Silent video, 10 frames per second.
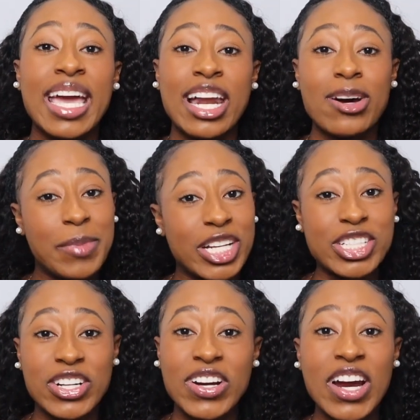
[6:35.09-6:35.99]
and I'll make
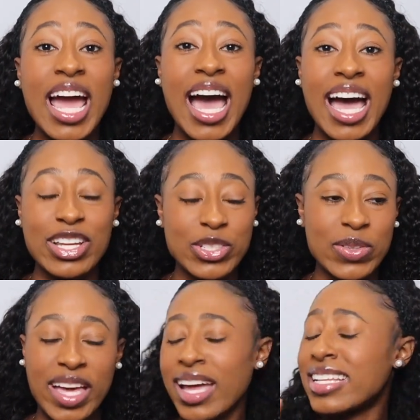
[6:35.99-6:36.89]
sure I
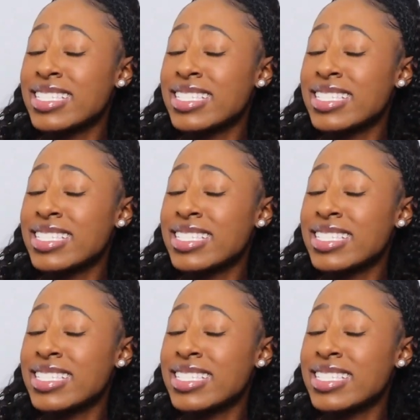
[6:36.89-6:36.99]
do that.